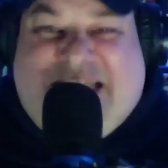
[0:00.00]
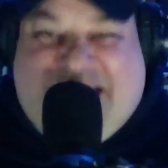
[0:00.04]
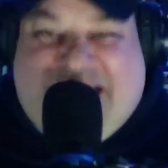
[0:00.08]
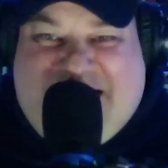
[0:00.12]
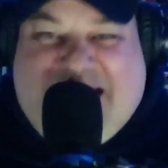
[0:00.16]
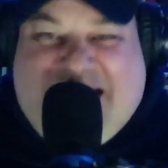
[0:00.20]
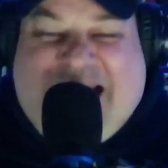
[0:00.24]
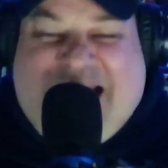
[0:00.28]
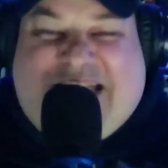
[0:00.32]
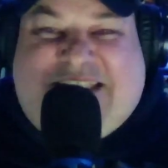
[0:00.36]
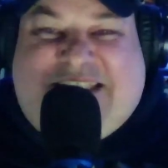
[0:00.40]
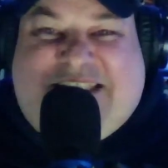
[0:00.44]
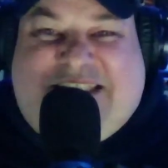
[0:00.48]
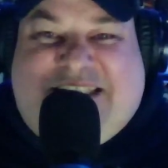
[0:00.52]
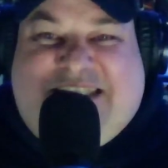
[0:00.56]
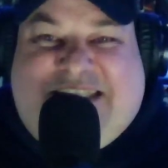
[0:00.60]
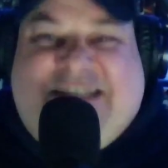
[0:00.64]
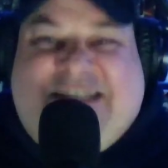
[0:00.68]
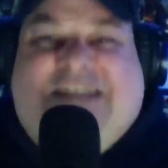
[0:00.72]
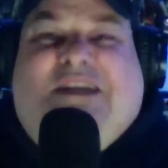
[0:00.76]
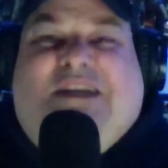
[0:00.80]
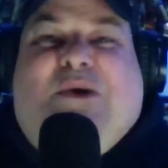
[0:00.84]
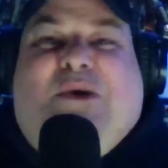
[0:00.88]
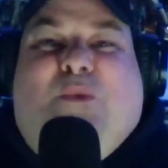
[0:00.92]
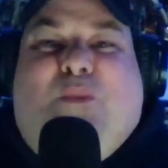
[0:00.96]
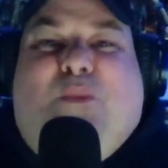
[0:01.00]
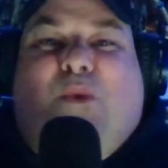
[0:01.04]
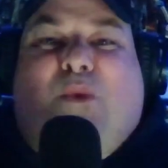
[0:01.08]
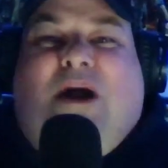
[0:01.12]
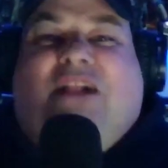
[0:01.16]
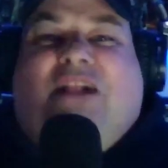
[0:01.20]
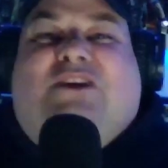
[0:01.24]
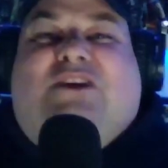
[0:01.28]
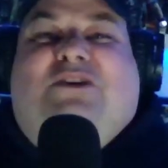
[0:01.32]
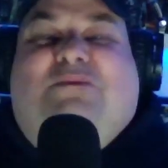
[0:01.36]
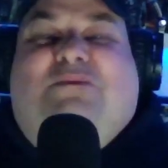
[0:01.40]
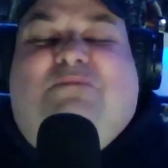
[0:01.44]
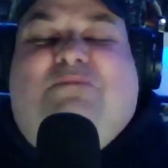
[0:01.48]
Yes,
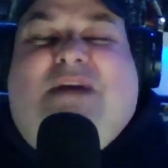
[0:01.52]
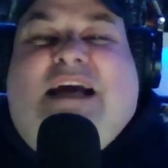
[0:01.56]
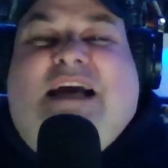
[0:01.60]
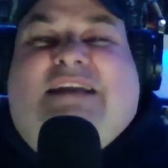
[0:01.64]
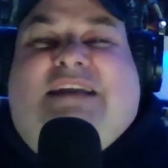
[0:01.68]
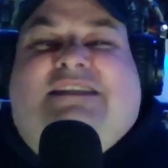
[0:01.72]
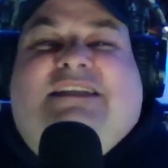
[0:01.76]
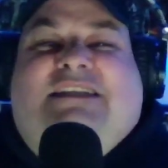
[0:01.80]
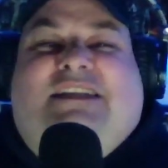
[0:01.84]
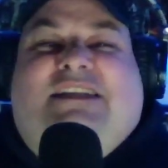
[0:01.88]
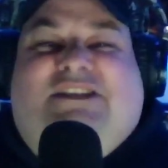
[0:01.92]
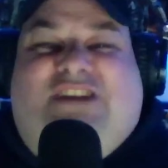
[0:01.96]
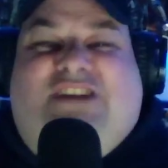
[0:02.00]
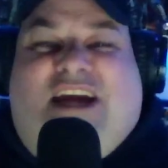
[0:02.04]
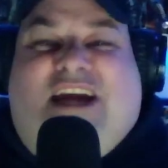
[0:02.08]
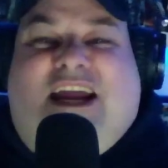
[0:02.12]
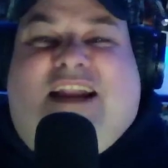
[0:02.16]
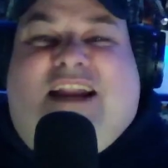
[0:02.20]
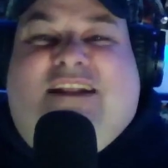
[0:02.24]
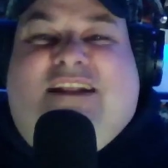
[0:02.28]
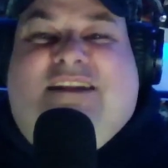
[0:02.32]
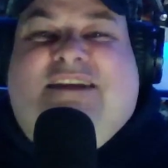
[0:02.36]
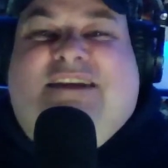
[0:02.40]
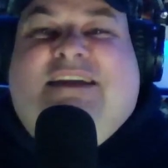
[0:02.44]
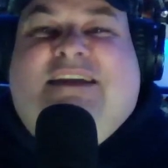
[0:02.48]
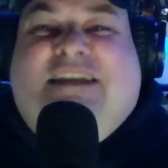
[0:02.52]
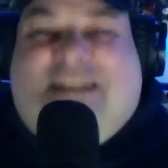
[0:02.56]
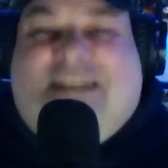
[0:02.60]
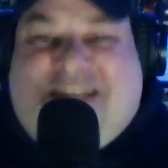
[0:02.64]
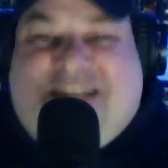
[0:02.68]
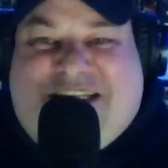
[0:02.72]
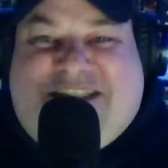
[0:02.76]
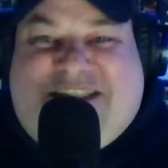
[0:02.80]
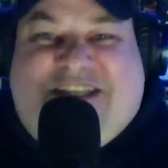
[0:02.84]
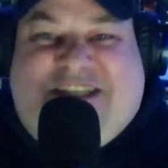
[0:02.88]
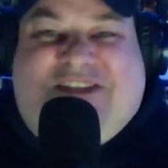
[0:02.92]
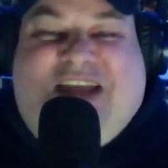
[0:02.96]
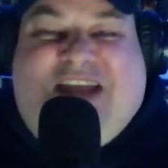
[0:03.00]
welcome back to the channel.
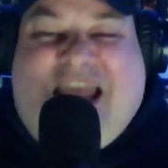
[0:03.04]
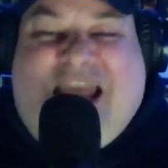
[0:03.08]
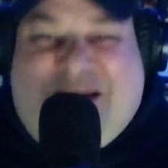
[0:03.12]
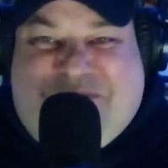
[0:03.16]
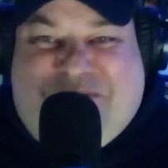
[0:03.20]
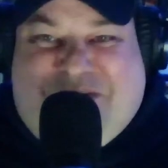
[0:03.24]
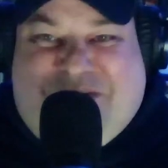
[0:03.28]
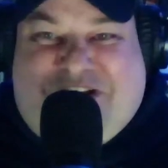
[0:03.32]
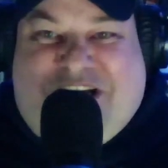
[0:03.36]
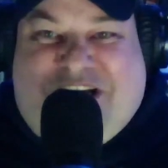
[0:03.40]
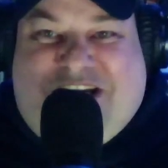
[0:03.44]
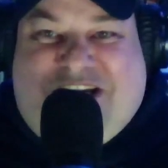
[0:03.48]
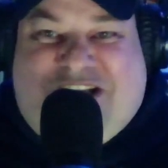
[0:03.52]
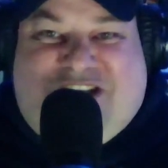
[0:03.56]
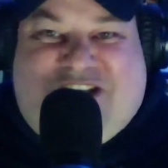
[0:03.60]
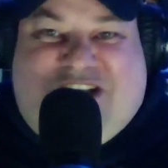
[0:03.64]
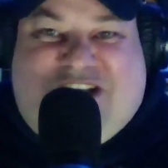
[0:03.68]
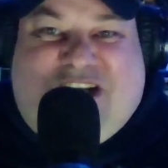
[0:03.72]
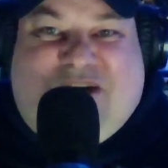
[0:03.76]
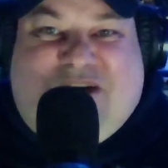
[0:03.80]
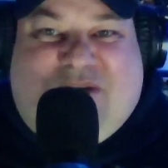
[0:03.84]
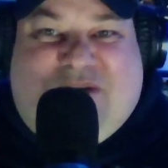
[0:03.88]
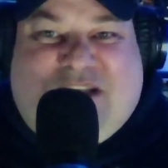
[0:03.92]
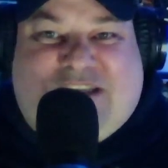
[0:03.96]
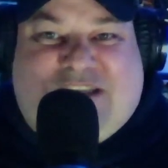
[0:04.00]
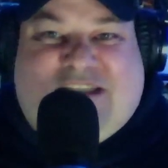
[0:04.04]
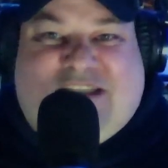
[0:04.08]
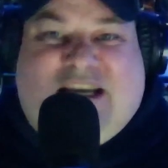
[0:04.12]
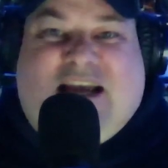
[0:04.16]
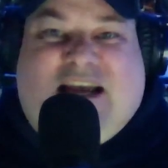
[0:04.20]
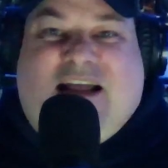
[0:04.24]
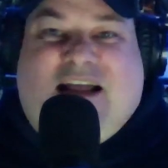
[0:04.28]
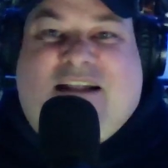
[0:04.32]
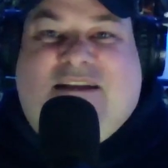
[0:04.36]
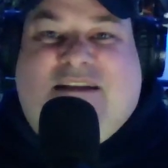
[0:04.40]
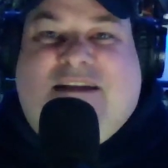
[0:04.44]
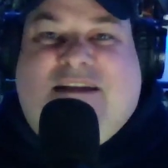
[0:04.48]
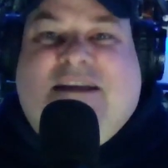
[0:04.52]
This is MJ Show and
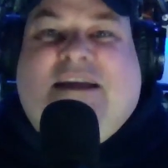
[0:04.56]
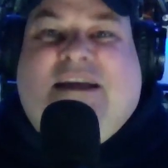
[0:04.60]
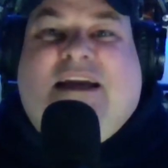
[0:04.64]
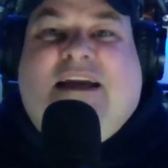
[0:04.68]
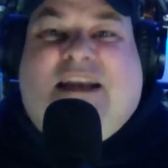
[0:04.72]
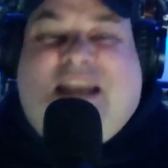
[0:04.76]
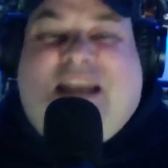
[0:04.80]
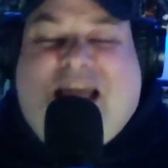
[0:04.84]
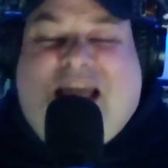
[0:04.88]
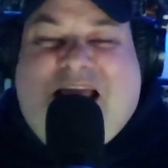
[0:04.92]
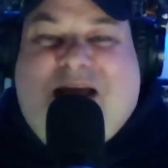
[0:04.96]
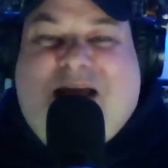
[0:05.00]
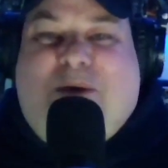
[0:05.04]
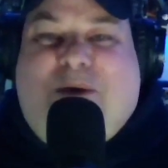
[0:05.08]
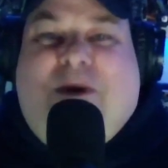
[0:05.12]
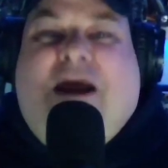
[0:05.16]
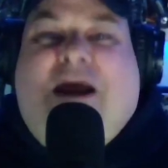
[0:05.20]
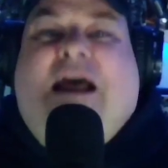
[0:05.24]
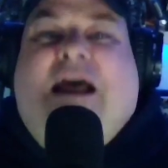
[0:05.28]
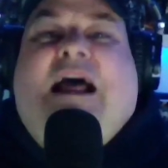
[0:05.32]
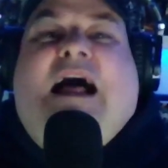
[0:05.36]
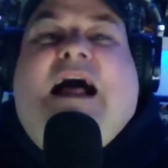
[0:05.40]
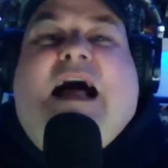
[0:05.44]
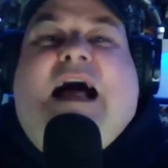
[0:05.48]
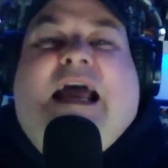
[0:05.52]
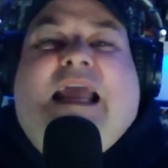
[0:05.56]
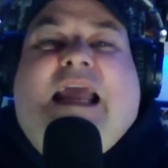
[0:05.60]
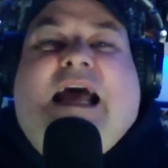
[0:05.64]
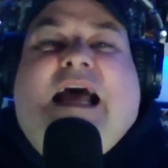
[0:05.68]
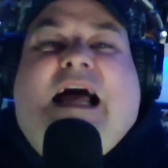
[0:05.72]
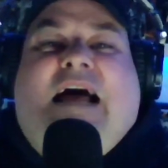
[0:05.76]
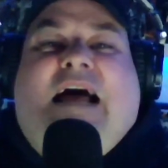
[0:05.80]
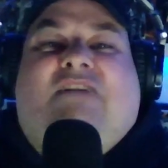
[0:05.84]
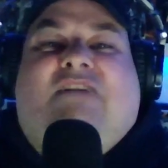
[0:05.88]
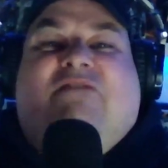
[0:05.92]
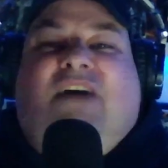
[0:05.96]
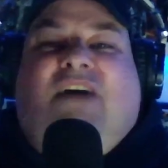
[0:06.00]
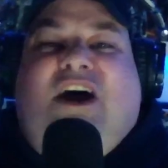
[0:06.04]
Tell. Now I
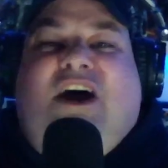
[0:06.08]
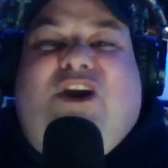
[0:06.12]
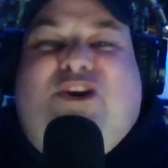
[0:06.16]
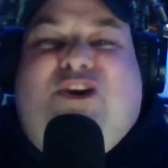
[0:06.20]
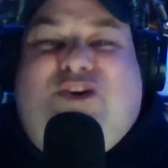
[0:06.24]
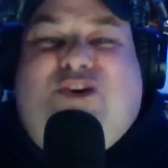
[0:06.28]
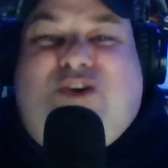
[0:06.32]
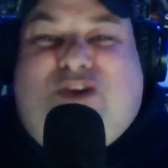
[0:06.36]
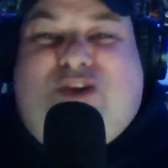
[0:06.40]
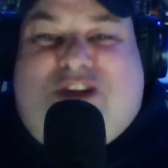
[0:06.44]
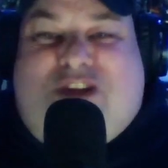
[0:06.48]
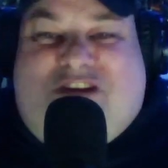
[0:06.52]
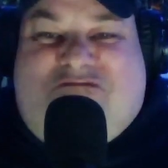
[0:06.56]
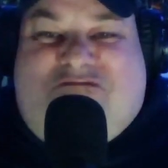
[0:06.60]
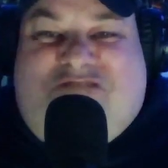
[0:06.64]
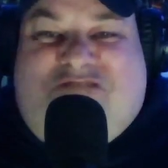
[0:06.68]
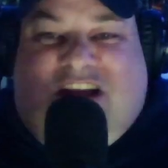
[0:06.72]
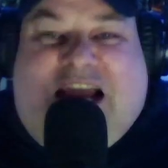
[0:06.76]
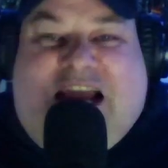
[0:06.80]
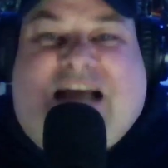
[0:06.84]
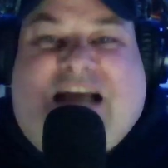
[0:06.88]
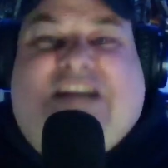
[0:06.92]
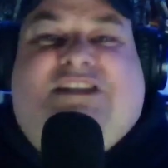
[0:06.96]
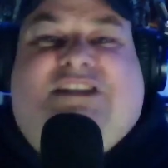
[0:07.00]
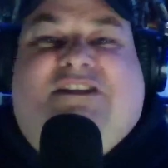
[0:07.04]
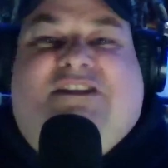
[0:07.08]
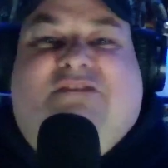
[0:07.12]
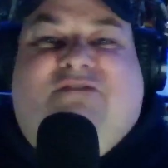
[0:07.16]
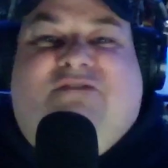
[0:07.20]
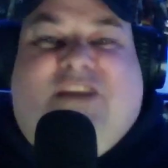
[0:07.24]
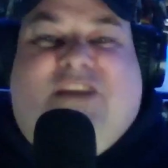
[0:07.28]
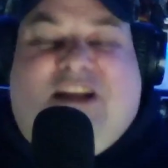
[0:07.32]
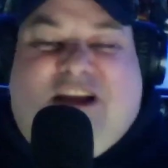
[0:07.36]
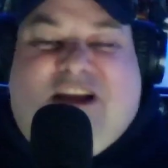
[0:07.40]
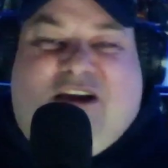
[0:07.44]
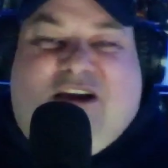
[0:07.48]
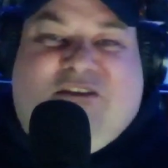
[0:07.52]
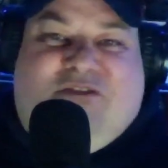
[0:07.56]
have another reaction
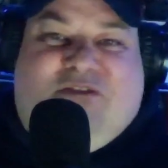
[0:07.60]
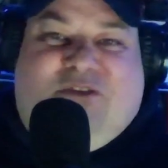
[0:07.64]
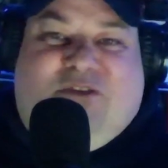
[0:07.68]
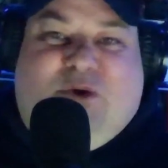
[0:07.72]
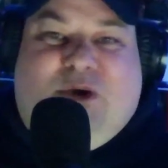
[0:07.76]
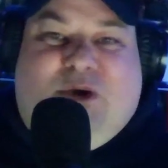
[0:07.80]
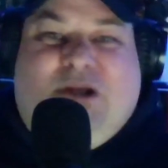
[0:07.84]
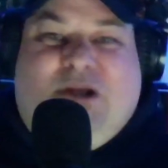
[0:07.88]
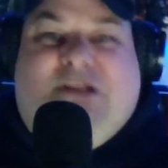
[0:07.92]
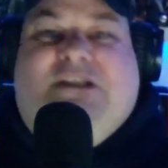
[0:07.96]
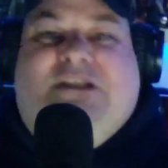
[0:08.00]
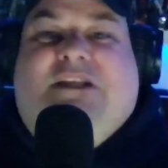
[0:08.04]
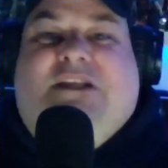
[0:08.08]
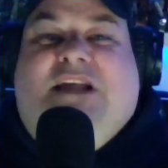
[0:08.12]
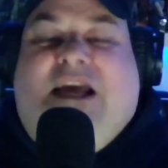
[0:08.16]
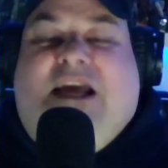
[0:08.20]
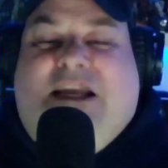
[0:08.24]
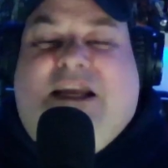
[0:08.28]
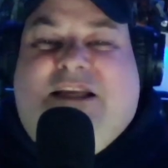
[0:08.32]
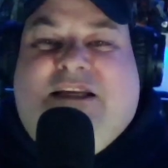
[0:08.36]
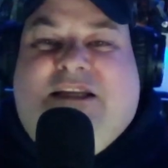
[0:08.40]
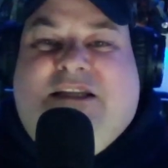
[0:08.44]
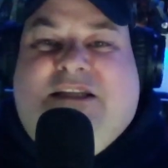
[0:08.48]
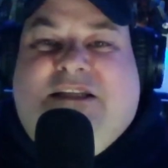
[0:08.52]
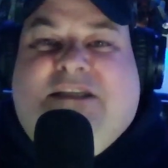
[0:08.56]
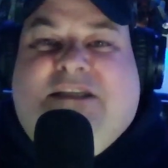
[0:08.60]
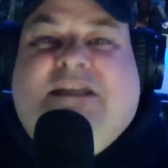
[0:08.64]
video for you today.